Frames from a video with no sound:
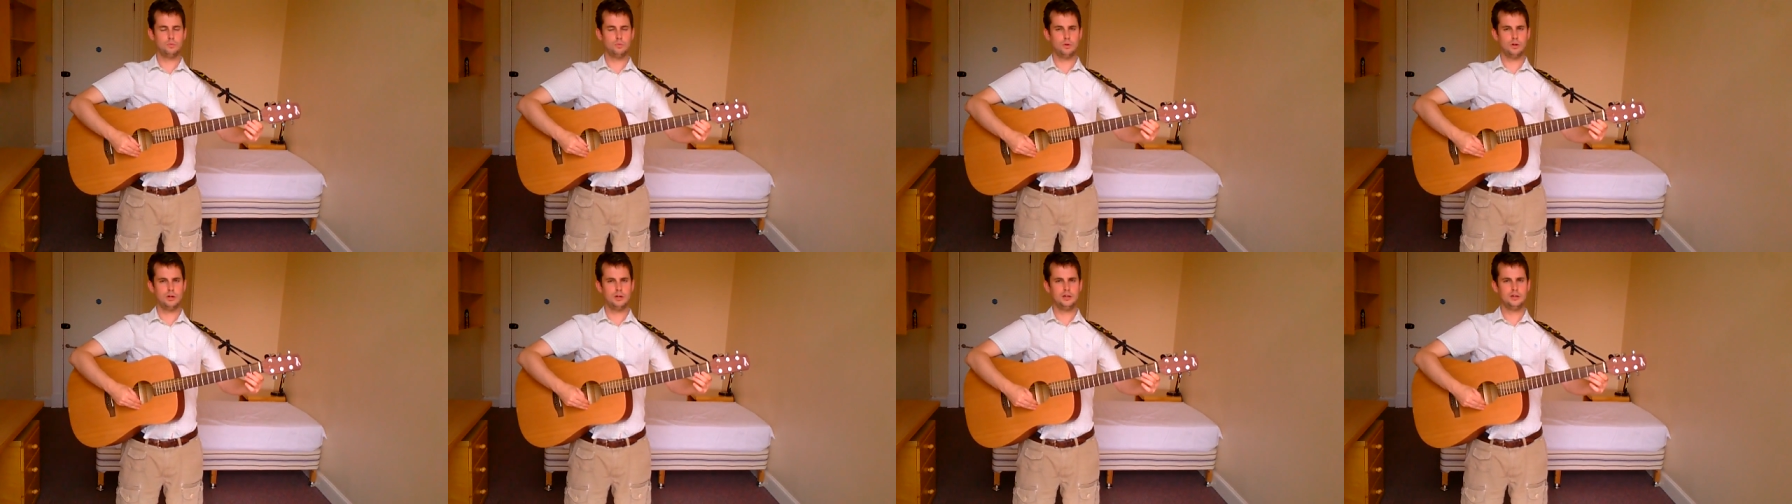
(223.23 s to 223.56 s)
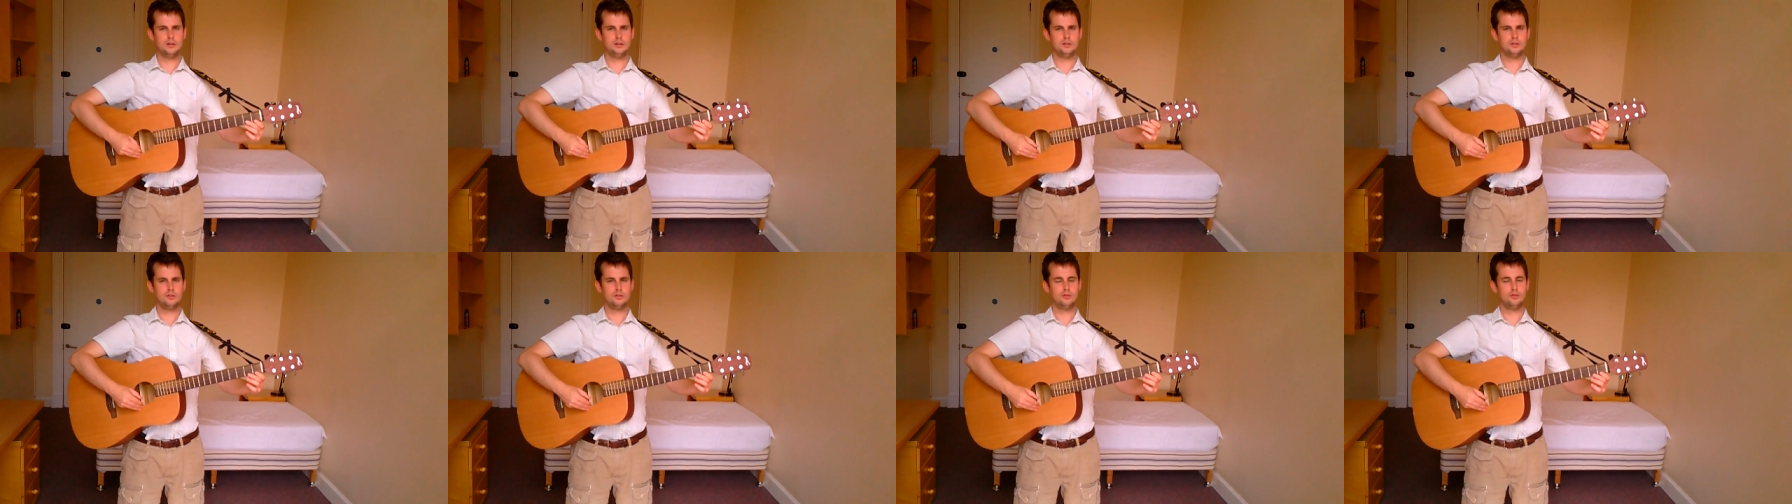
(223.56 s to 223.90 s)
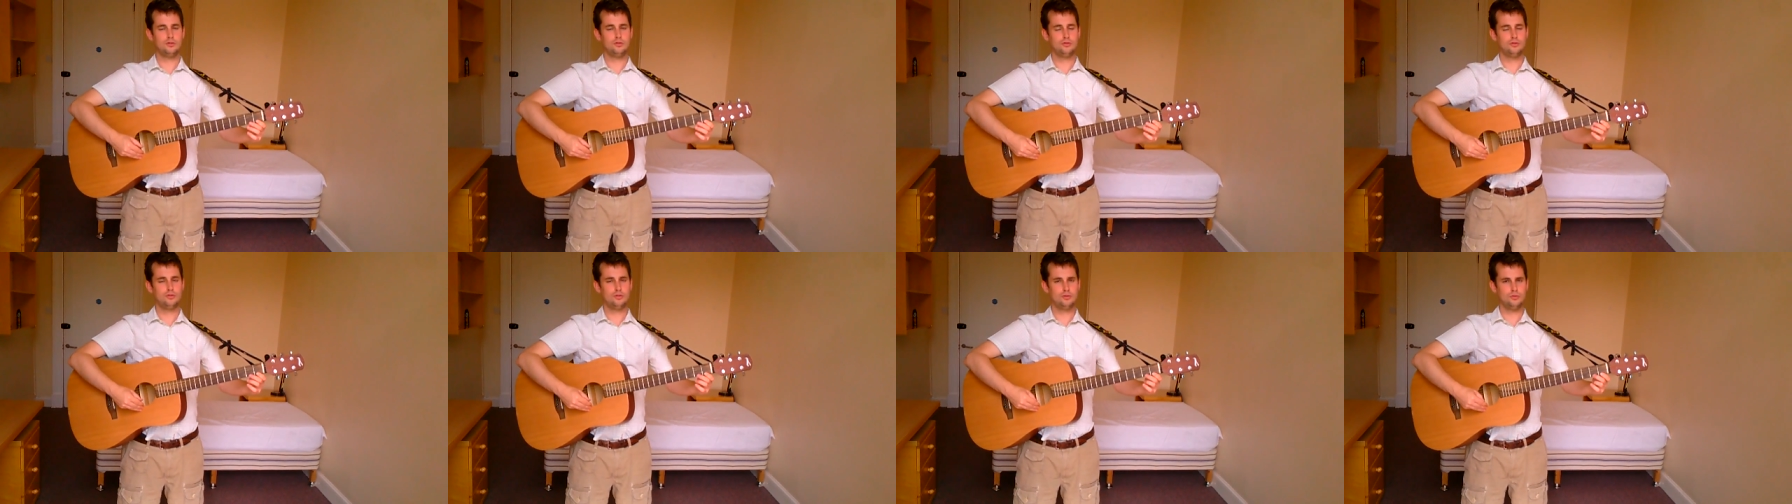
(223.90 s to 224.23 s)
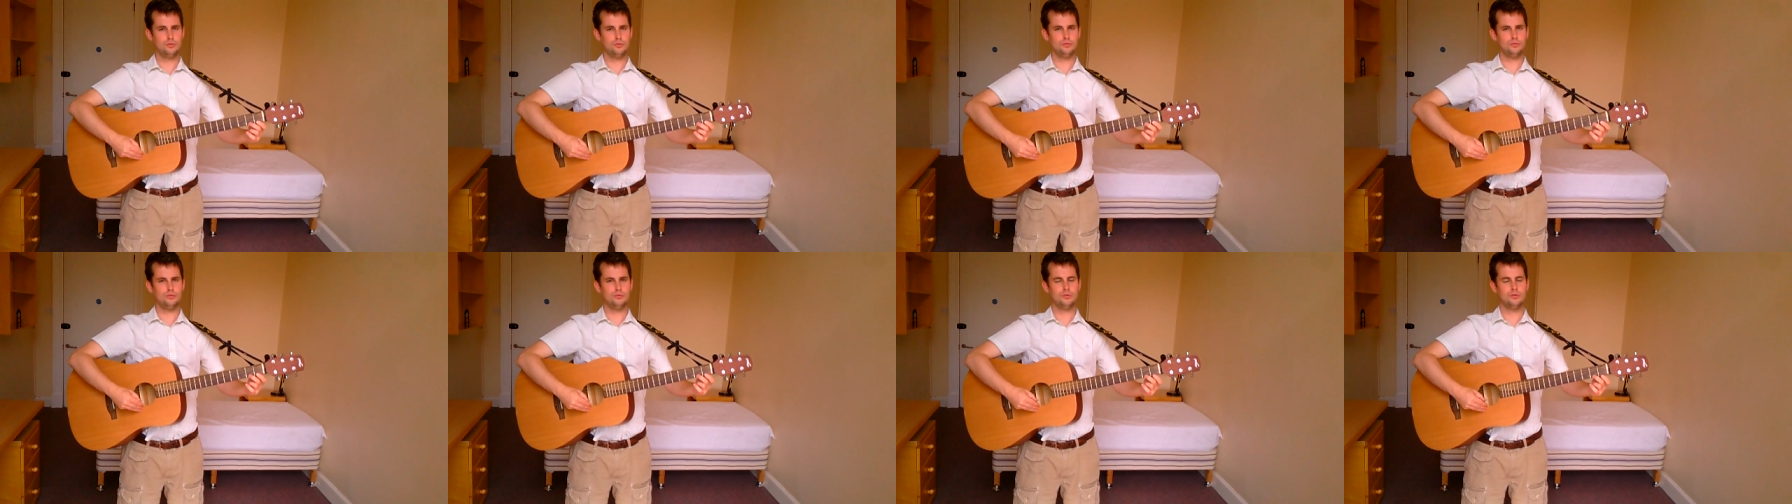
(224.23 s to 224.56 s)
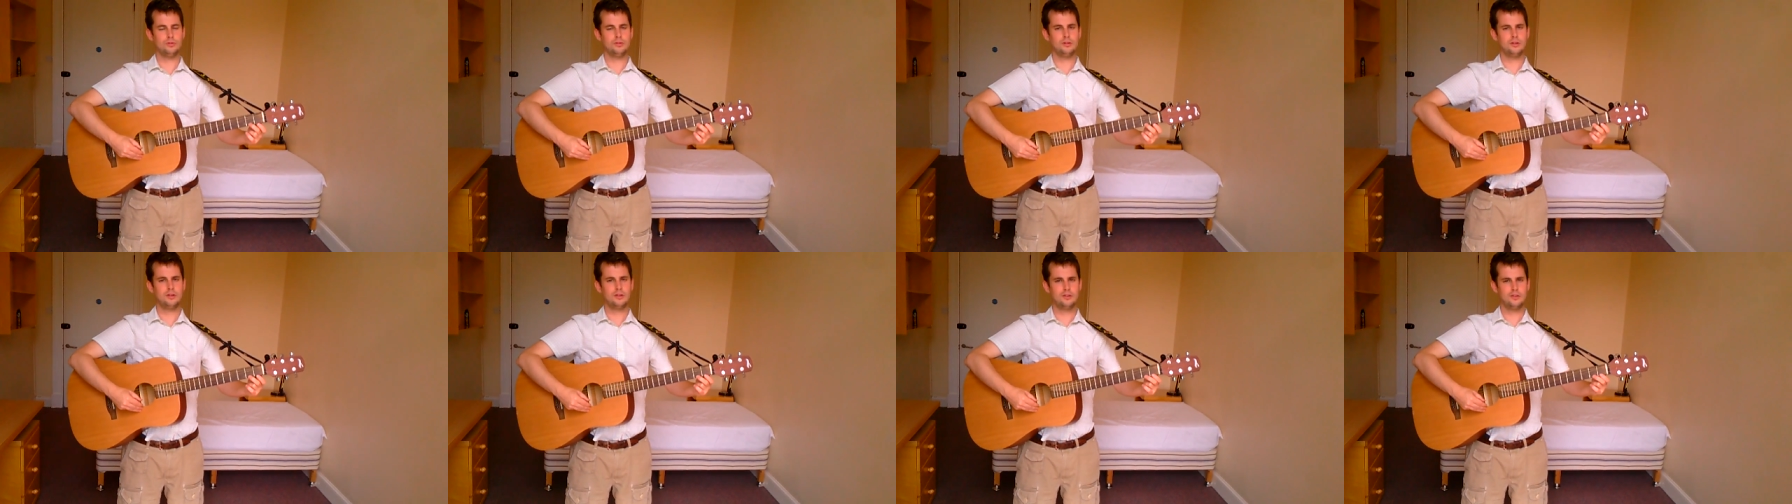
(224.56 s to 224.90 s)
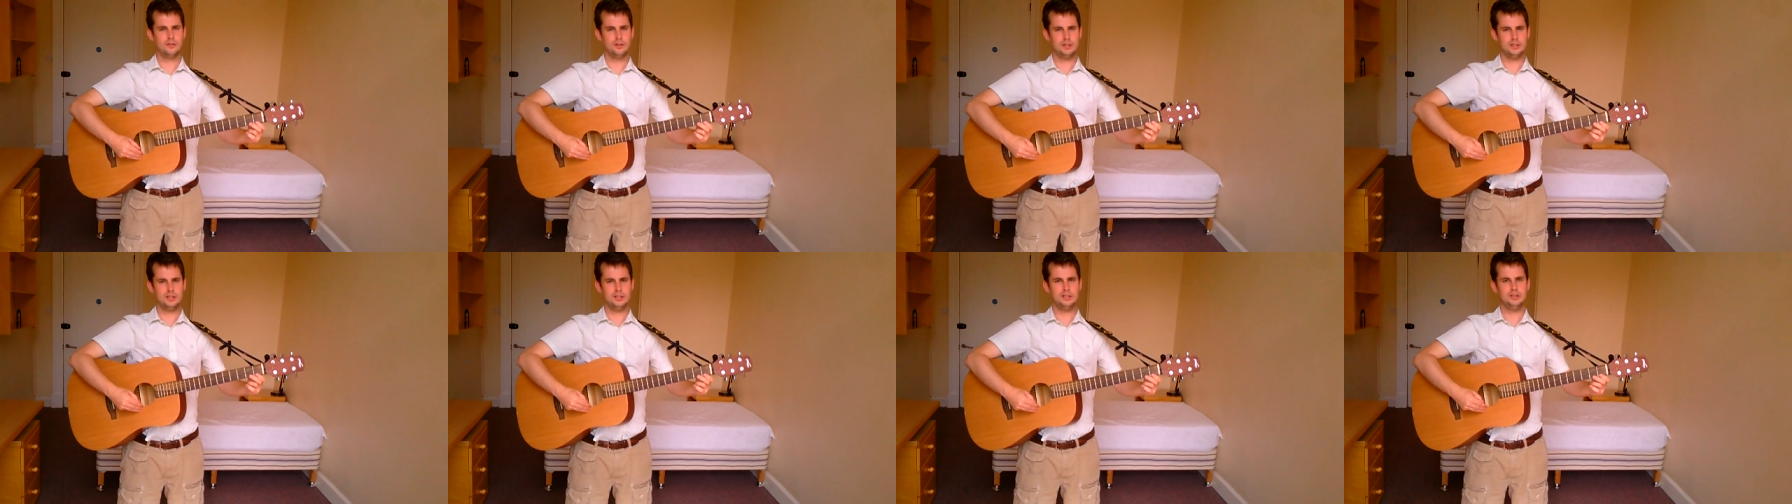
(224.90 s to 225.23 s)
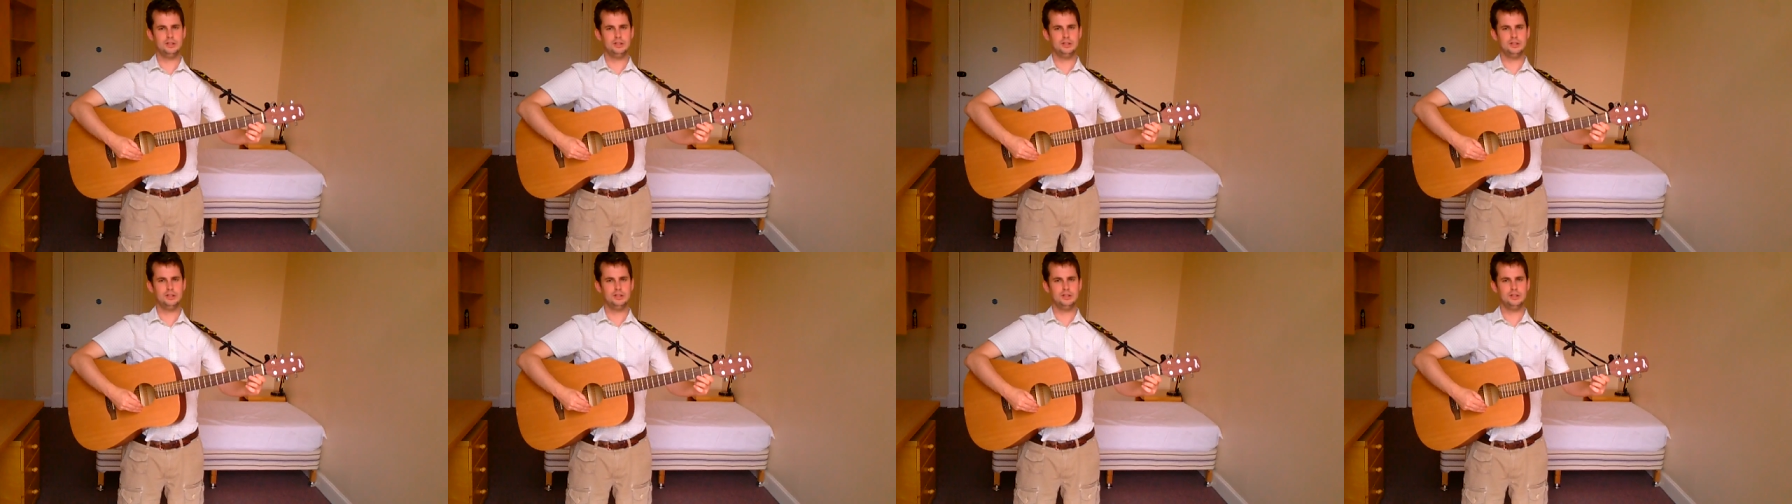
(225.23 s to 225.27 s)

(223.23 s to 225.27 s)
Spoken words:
1, 2, 3,